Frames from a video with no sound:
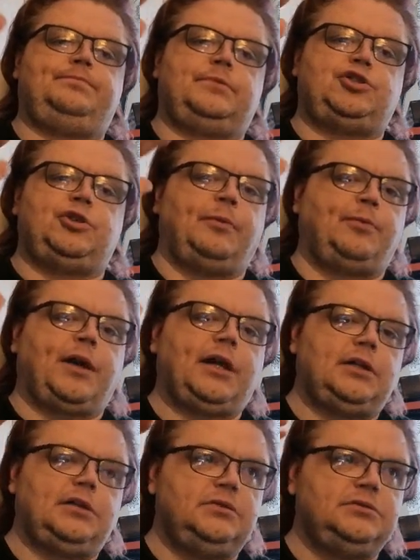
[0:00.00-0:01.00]
chew
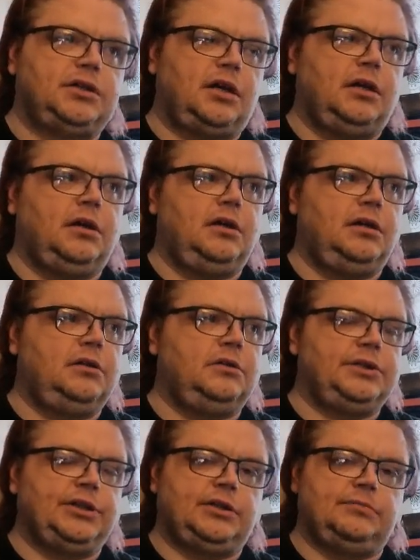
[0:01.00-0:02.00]
Pringles
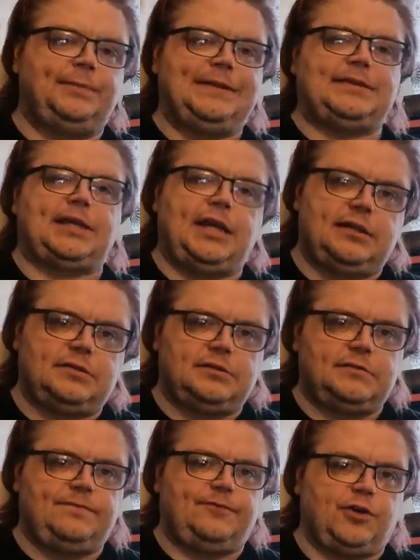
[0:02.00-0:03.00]
or, biscuits,
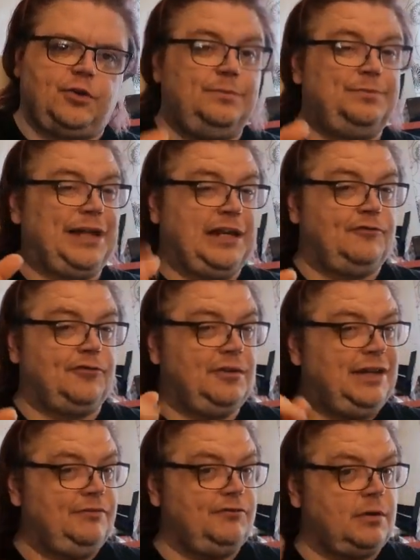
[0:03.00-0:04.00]
fruit, plenty of fruit,
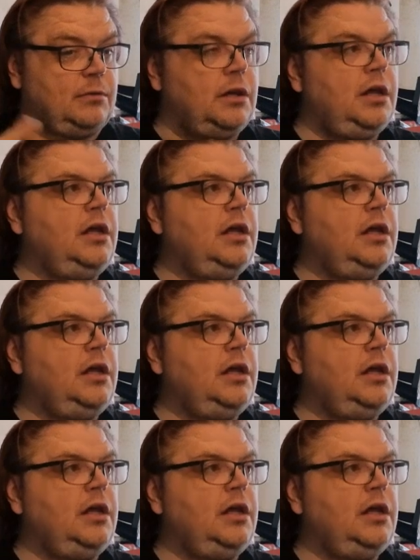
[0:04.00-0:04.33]
eat fruit,